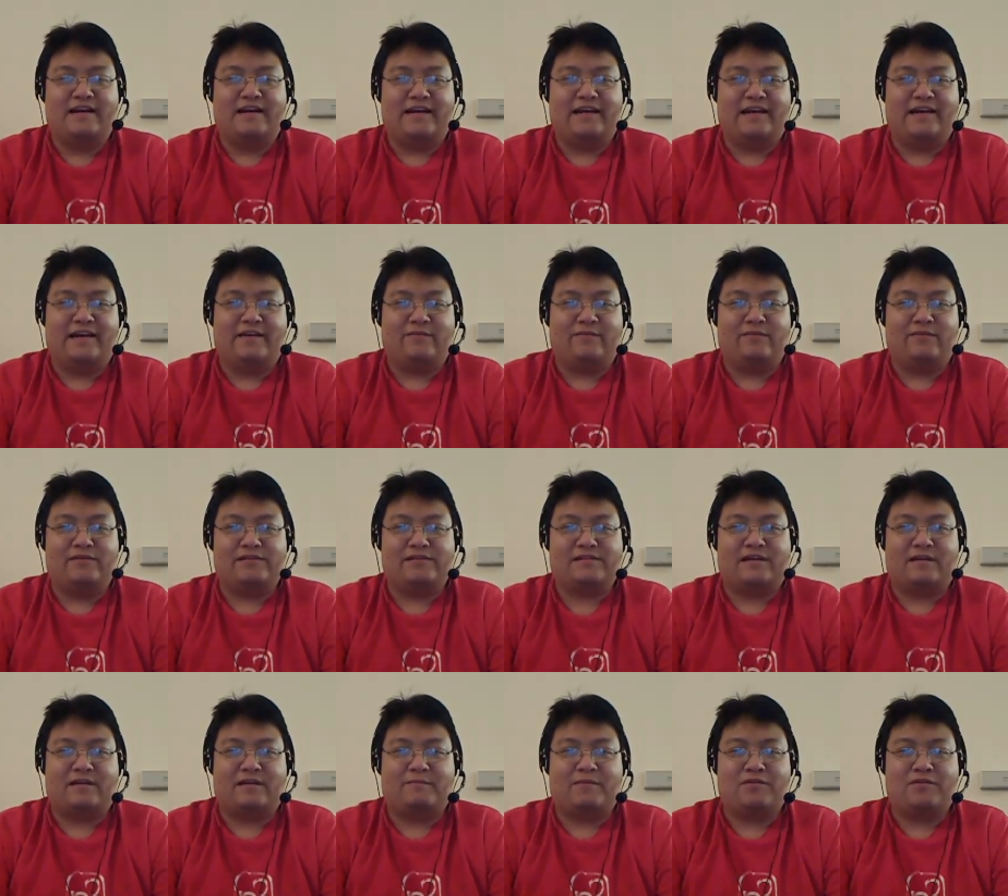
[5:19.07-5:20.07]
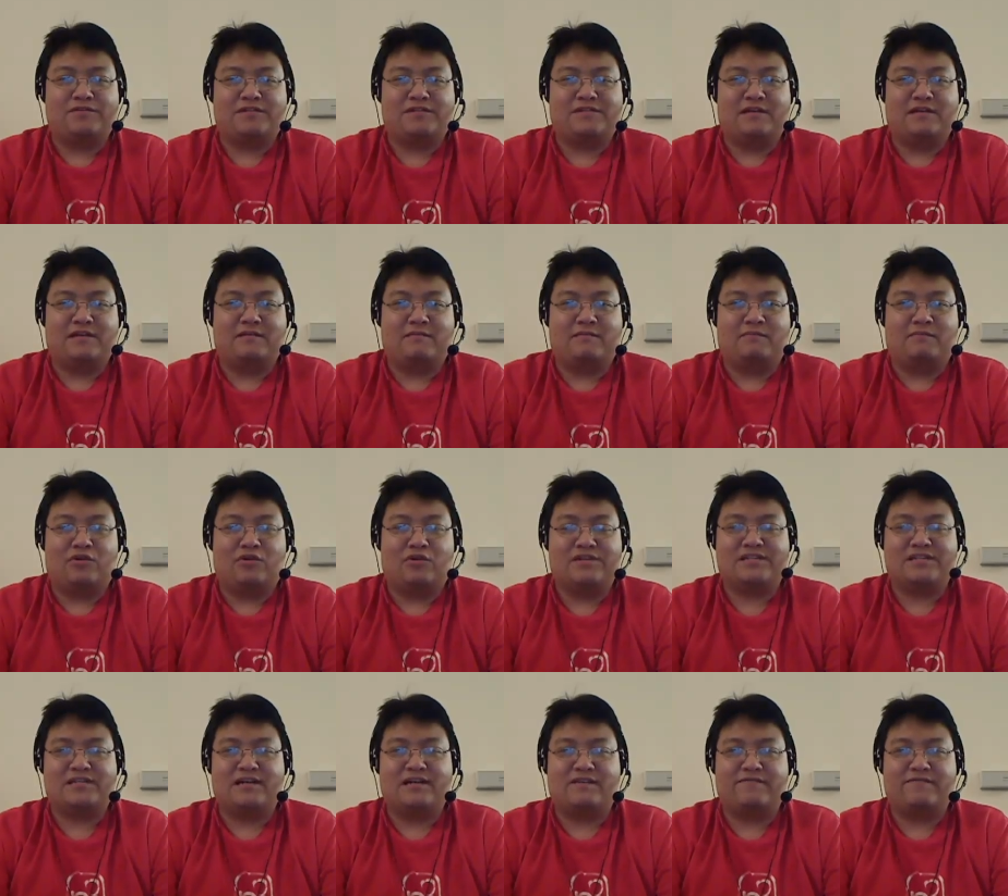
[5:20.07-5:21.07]
and we'll start posting more
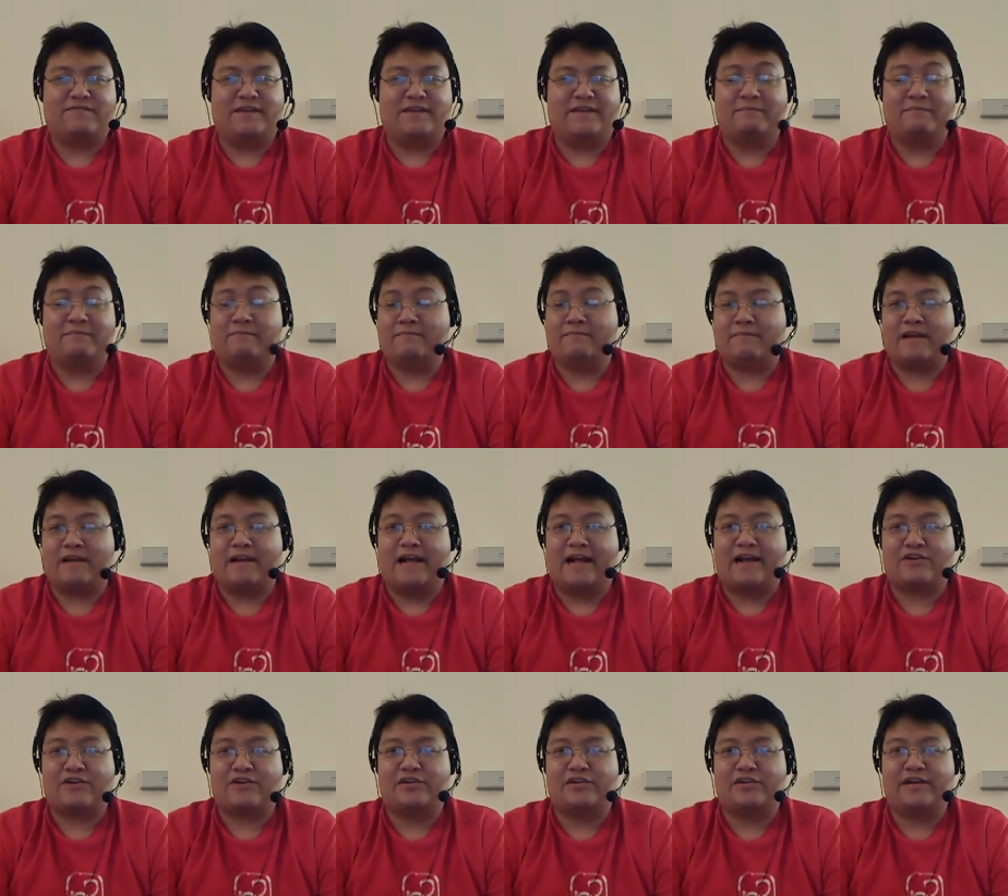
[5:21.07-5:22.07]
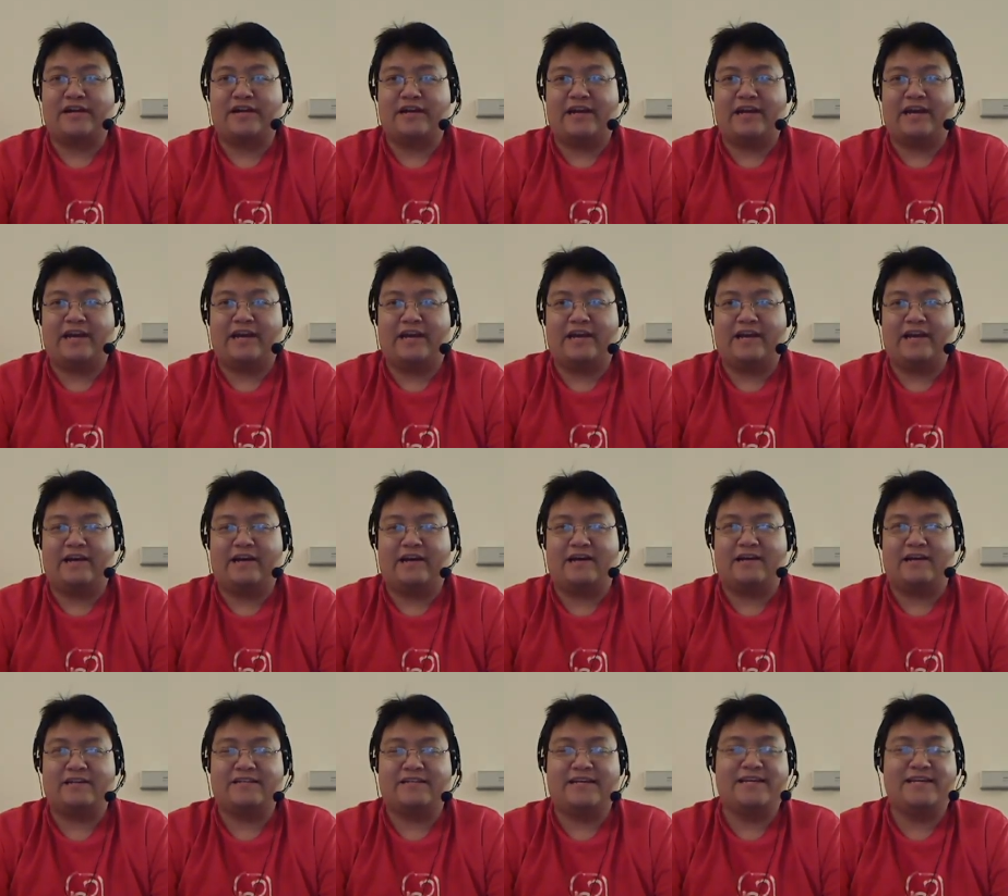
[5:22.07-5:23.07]
stuff and and actually a
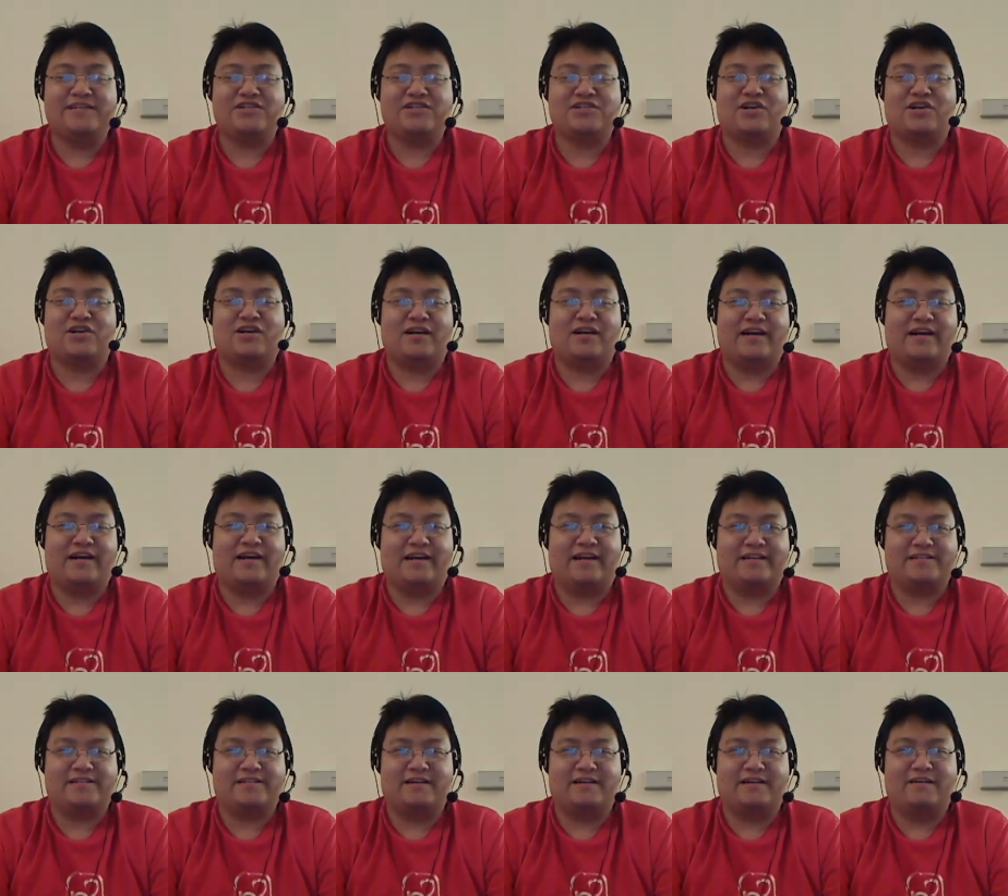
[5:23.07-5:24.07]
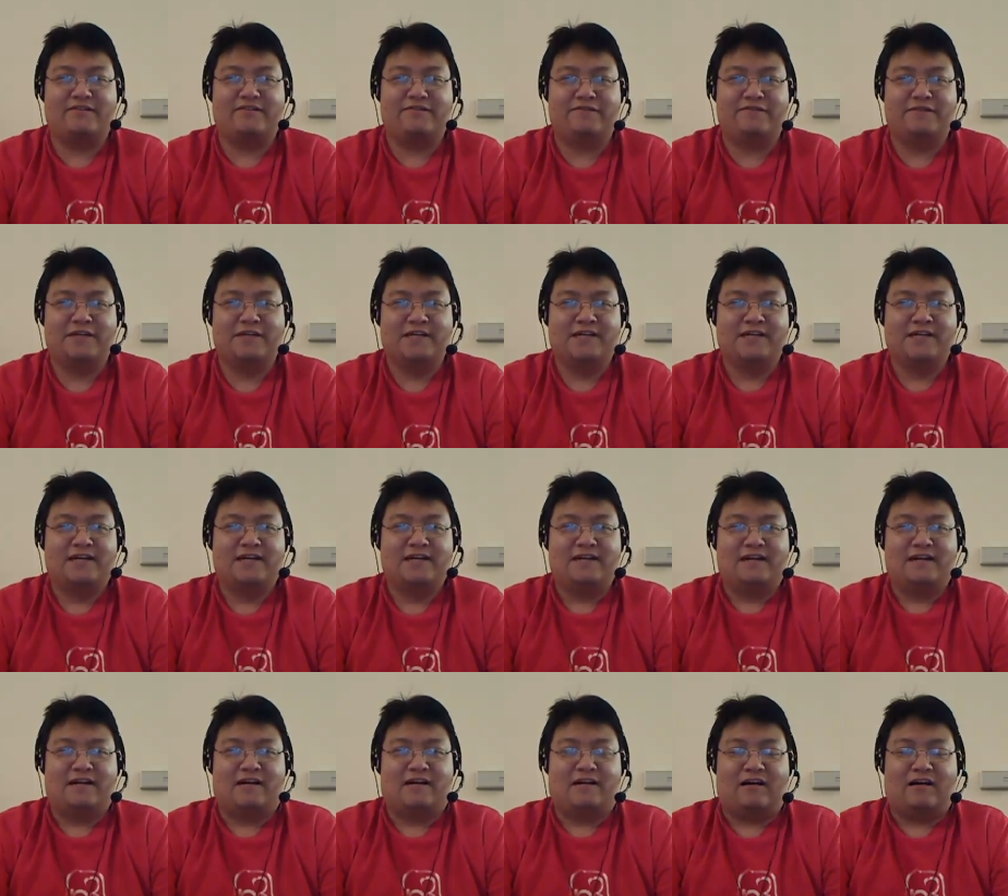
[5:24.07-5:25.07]
uh, teaser, I guess, of
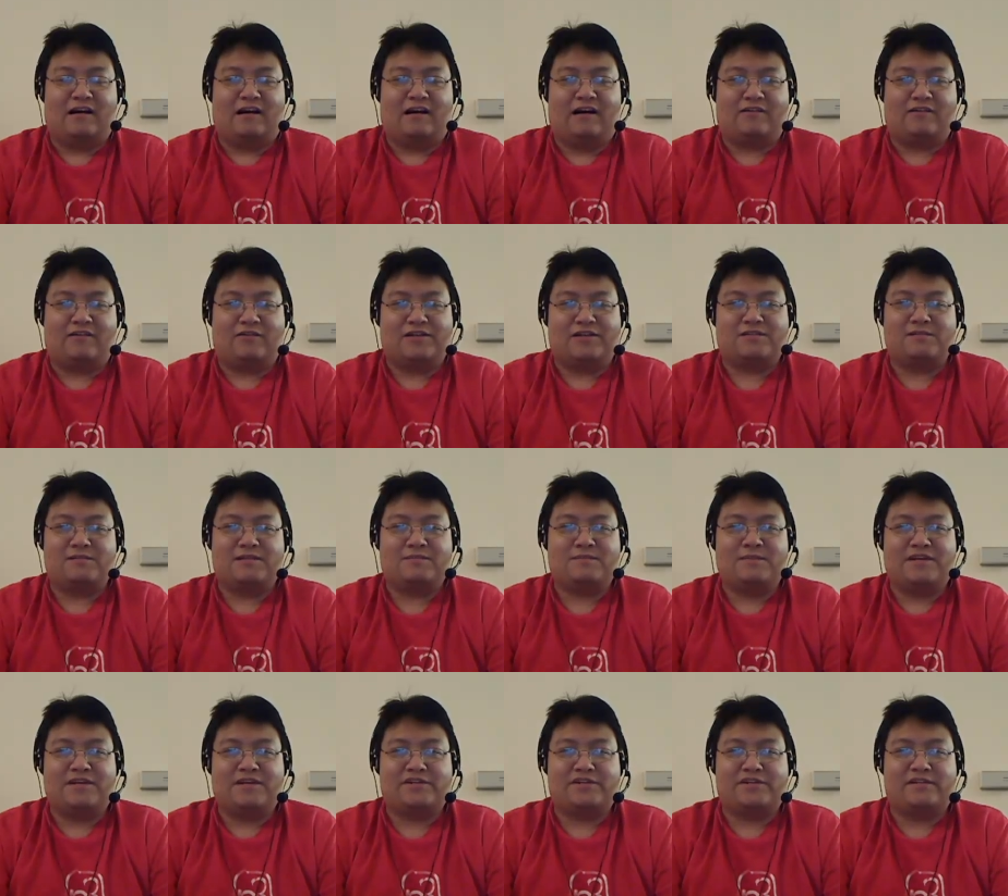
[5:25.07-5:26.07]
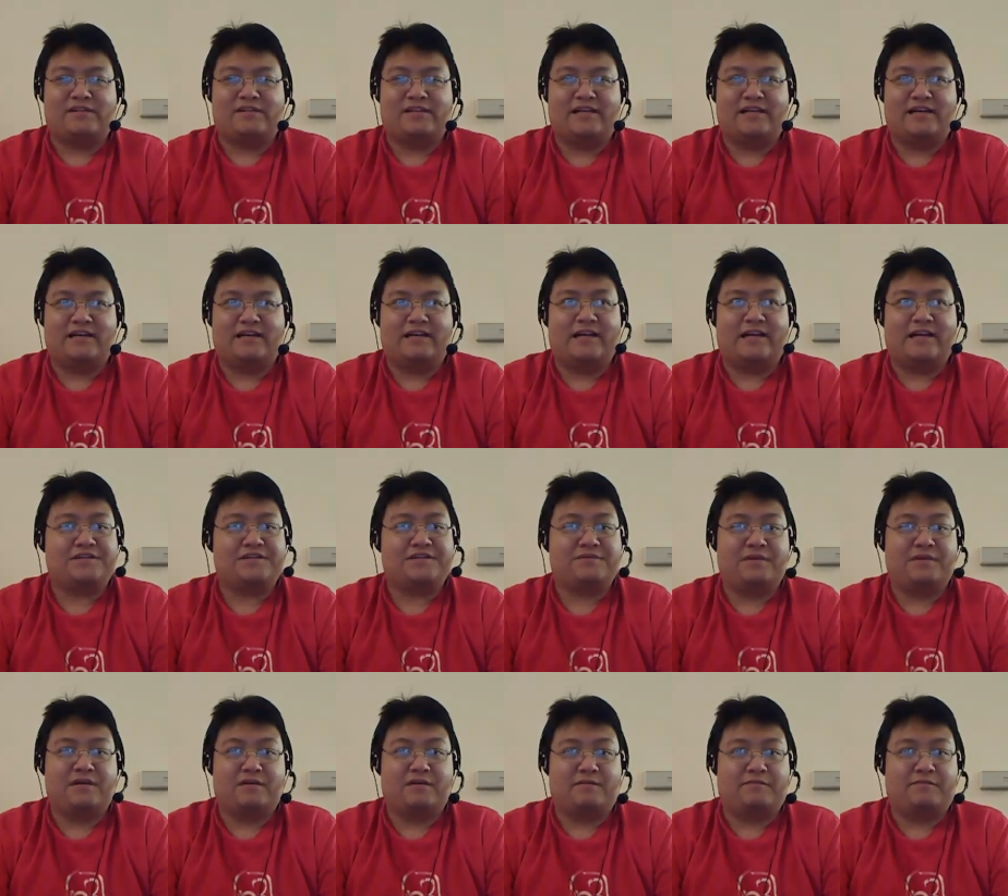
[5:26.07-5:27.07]
our Christmas special uh, next
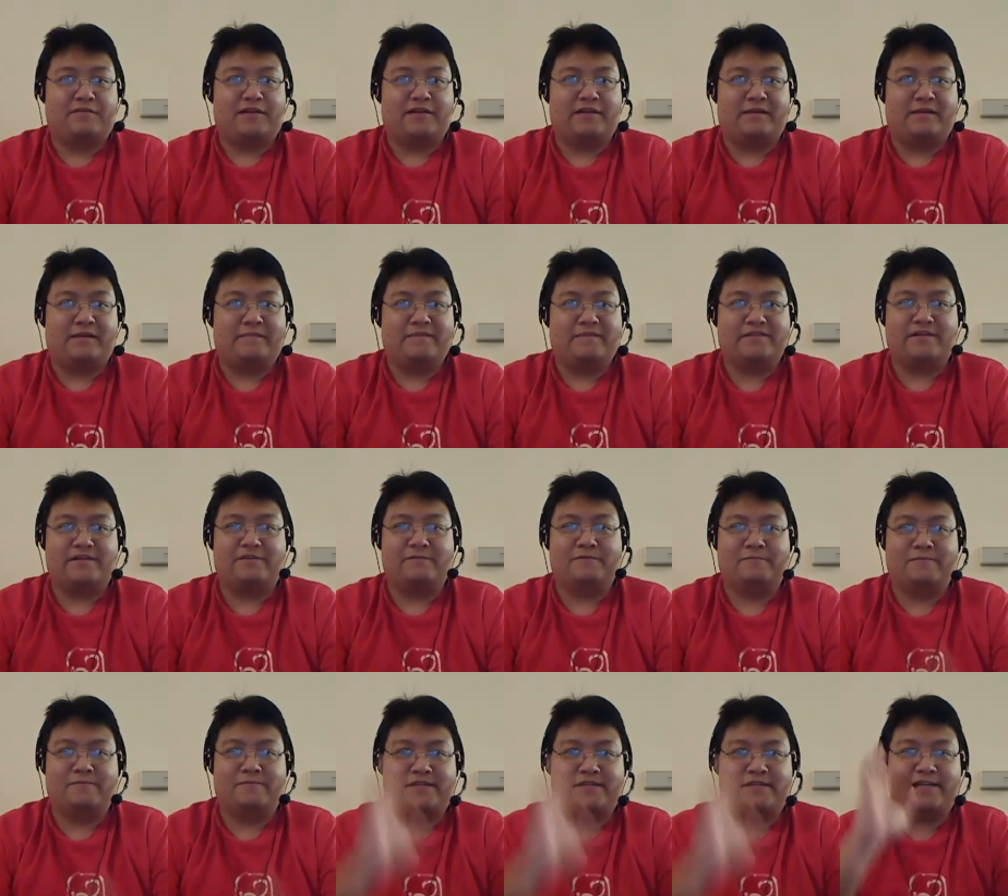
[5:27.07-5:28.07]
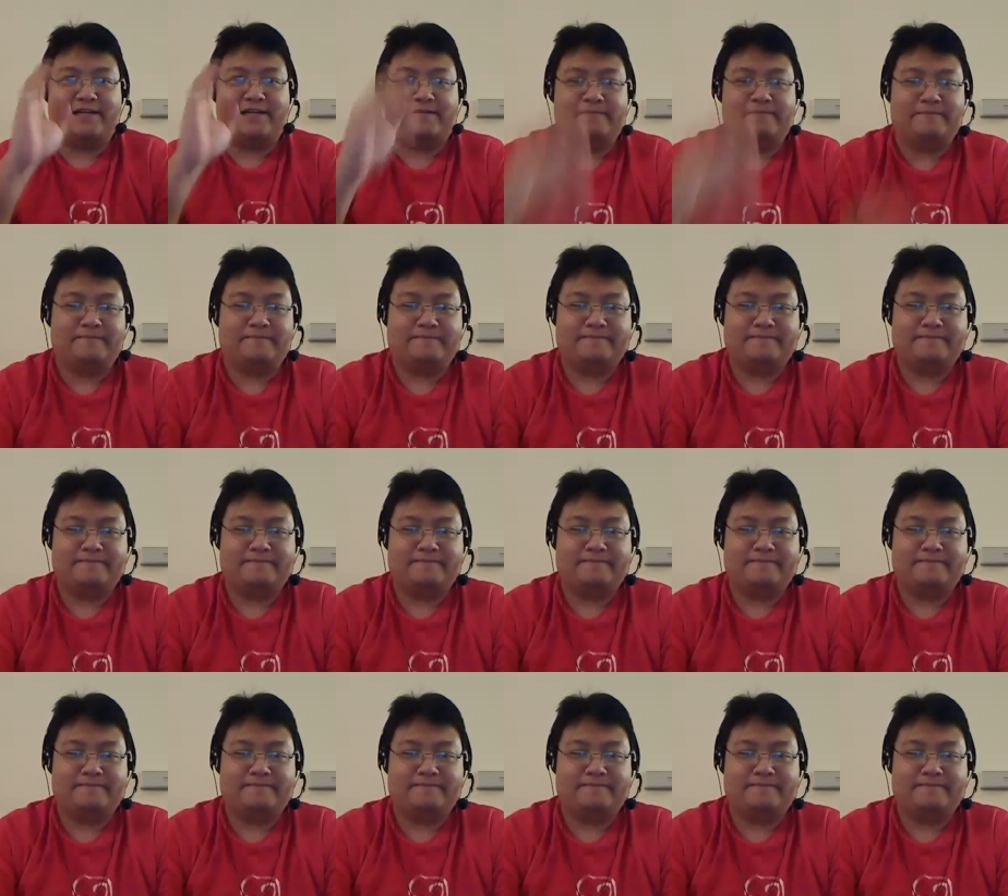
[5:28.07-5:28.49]
week, hopefully. So see ya.